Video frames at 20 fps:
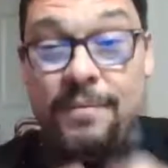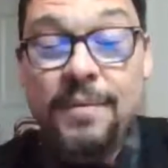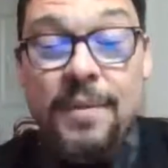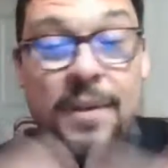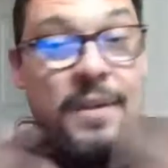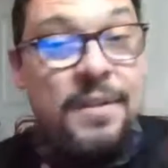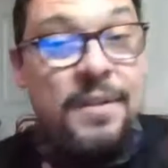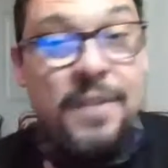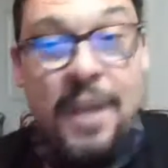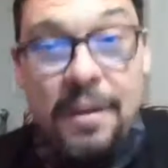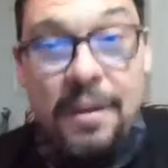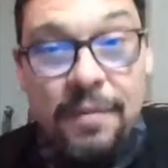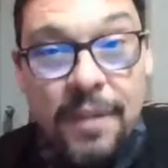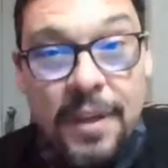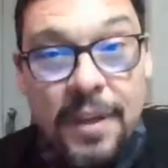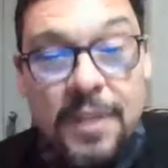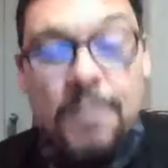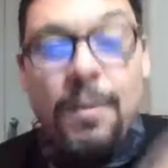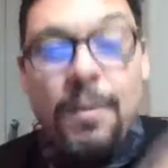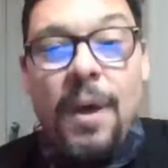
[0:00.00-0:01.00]
as
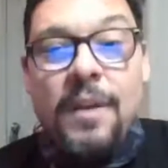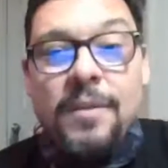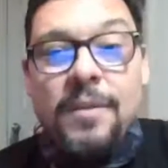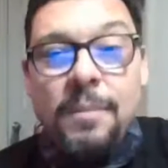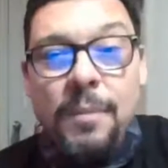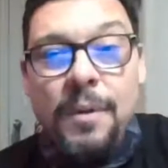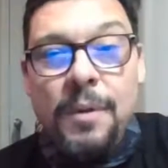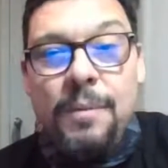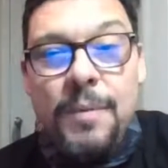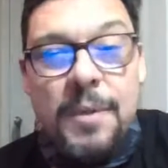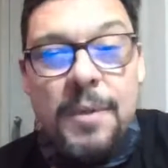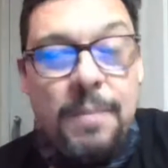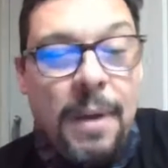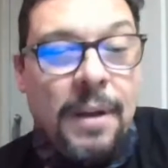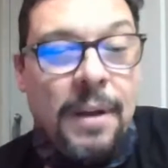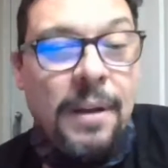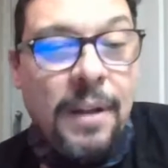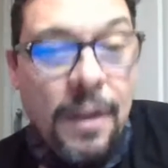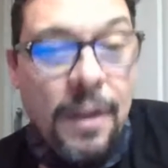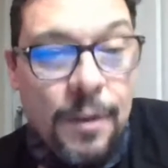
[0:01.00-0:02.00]
safely as possible,
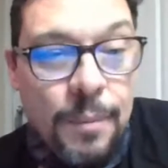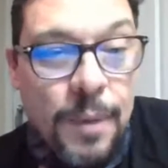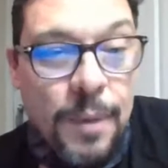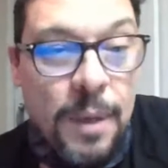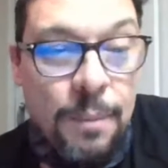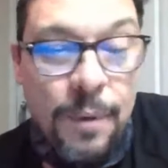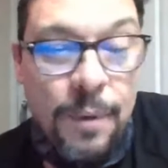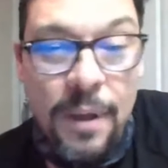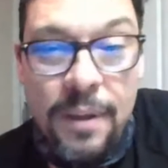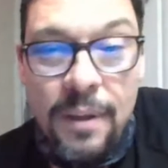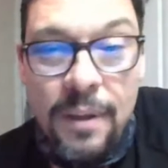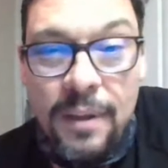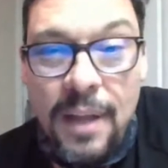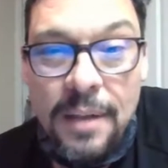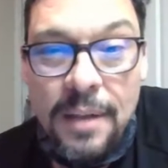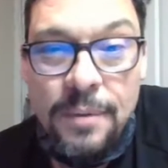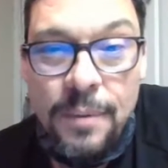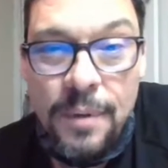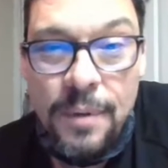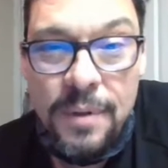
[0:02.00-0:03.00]
respecting other people. I think
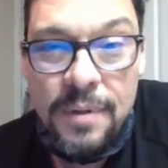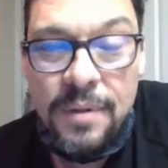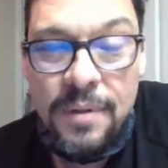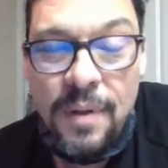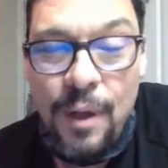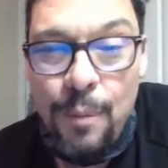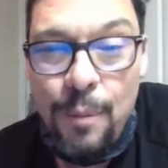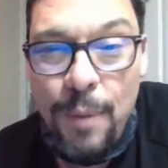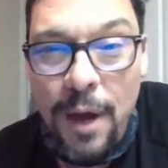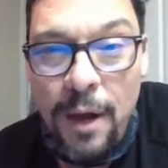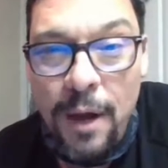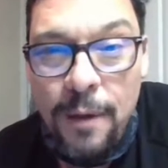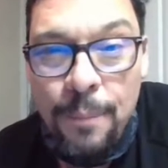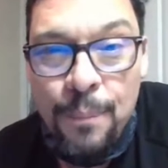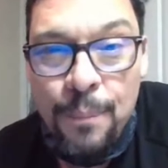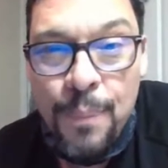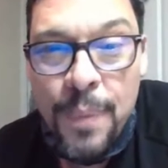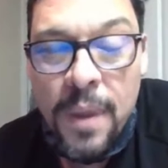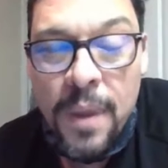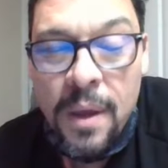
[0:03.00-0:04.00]
that's what this is all about.
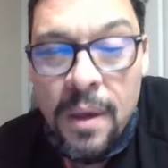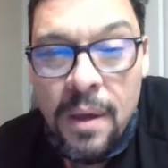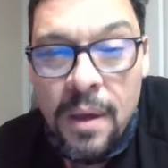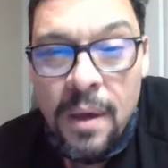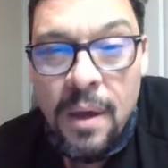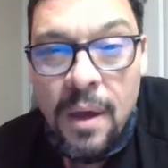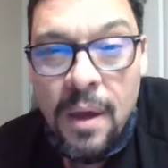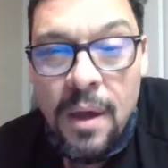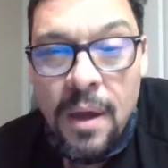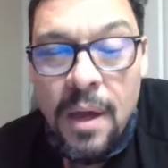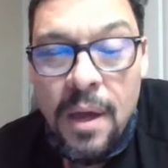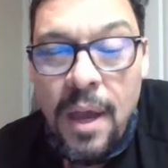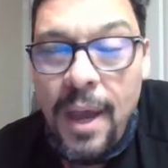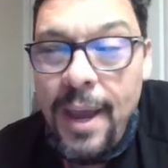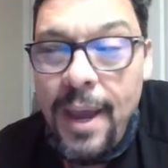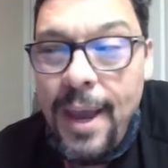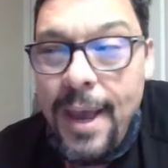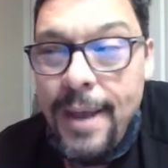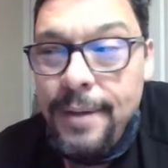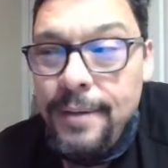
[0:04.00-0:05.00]

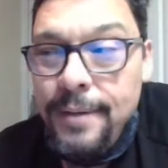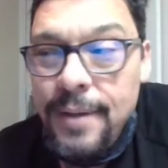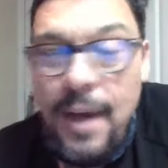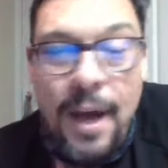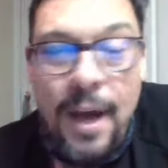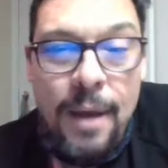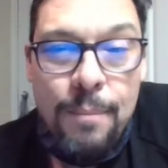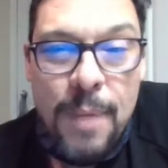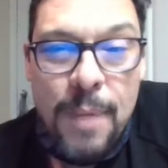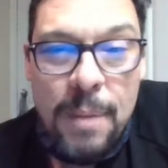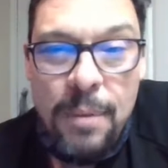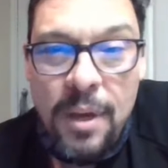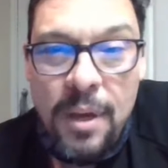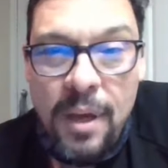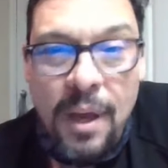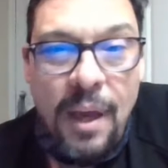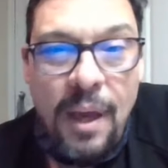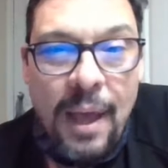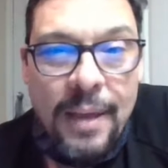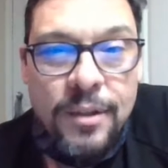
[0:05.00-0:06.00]
And
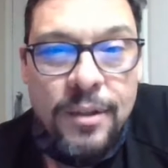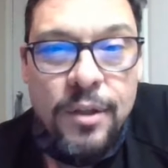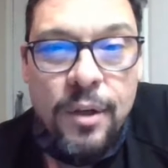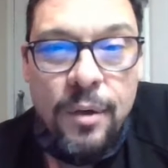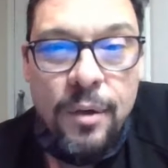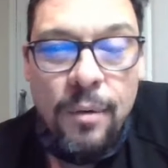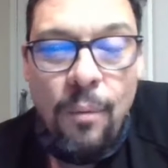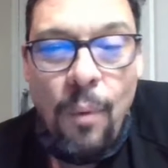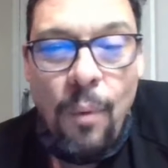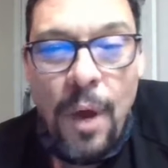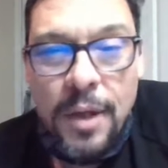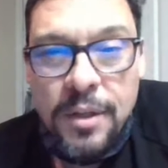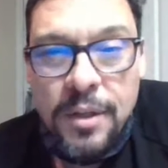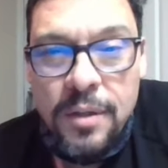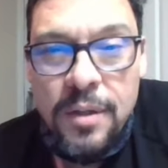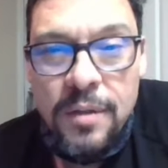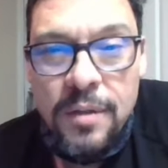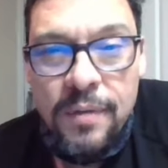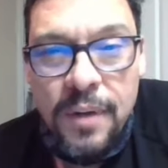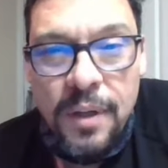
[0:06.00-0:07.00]
maybe as you're watching
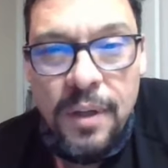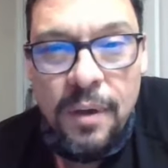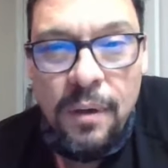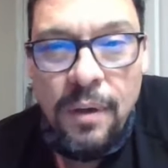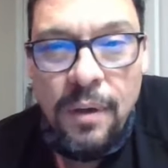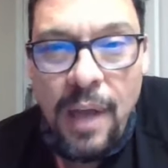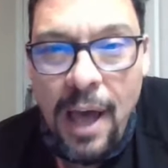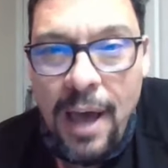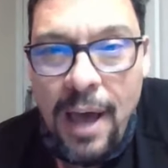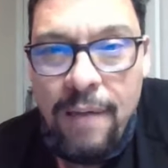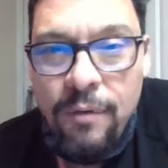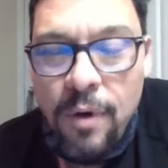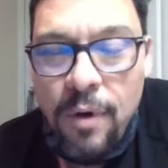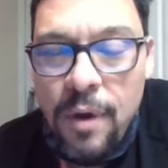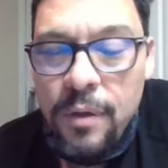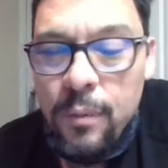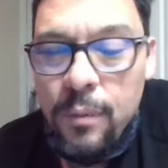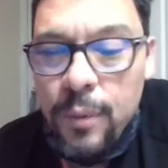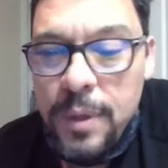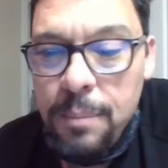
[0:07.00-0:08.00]
this video live or
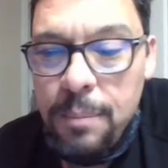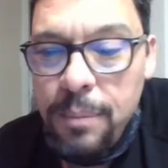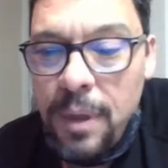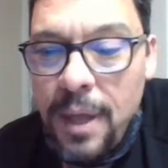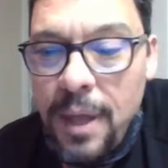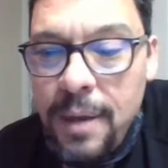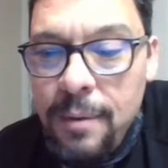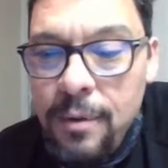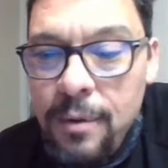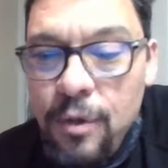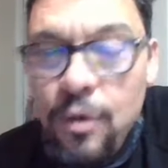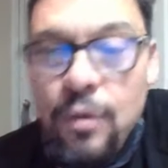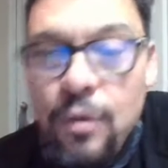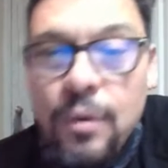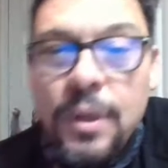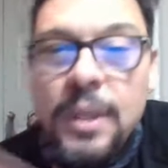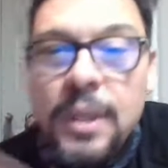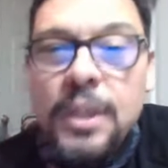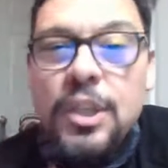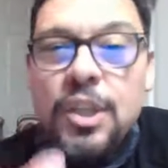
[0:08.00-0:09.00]
on the replay, you
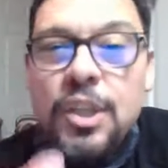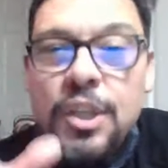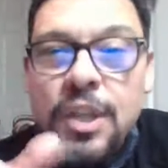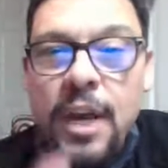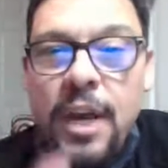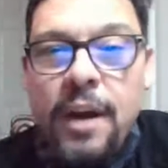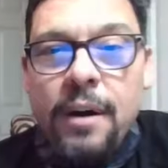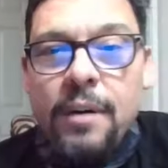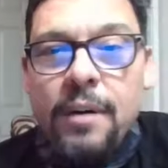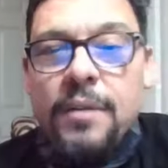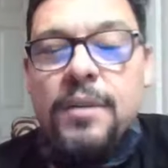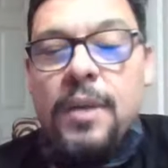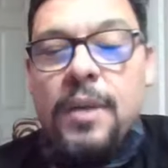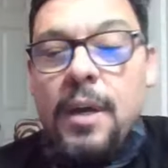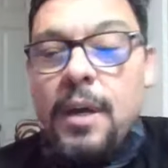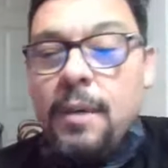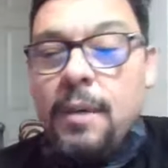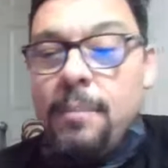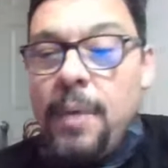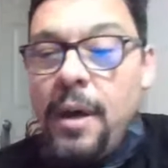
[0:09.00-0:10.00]
can share
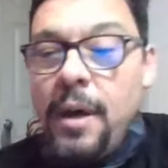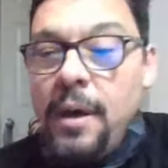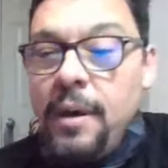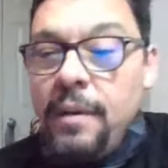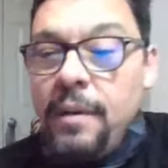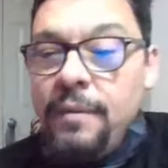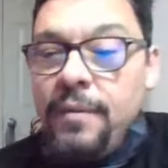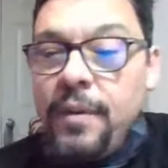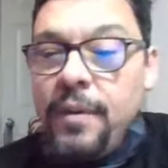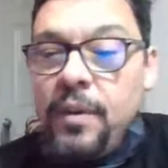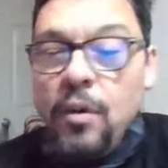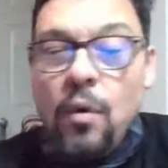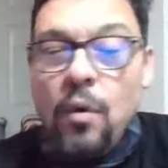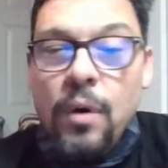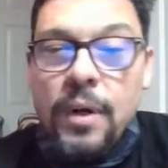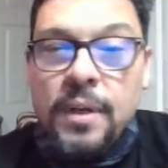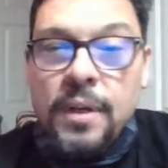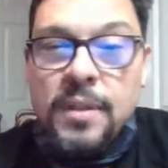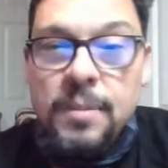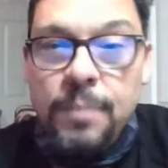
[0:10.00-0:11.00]
some of
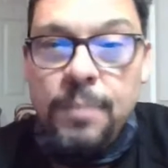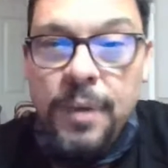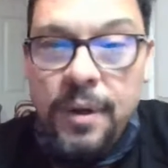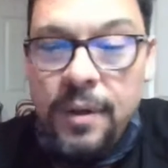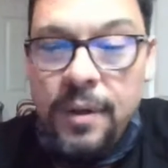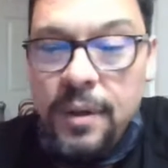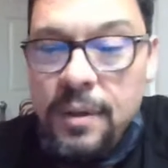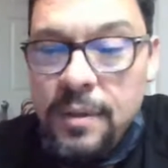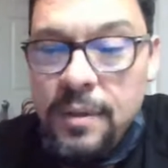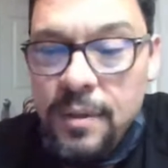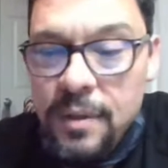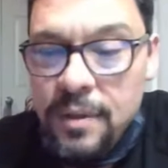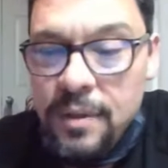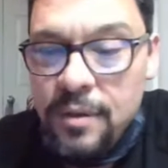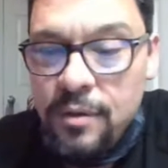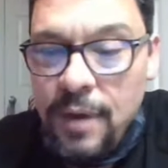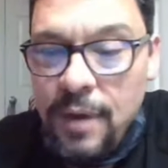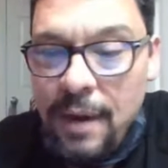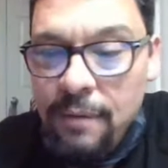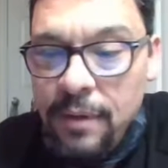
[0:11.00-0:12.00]
your experiences
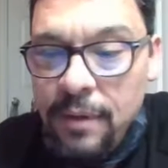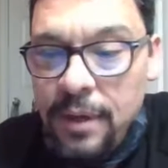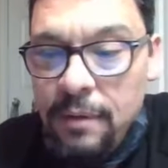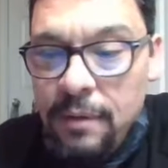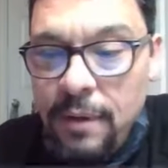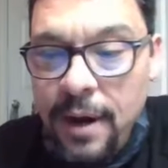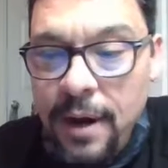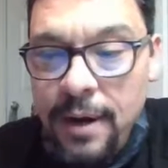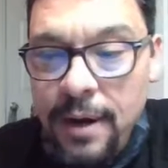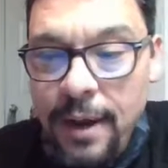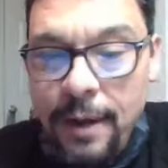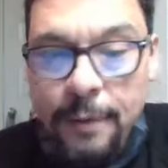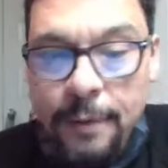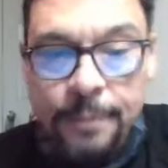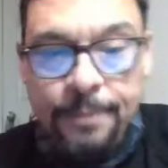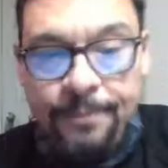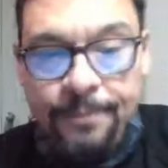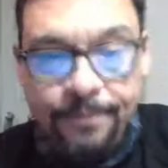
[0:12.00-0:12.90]
traveling right now.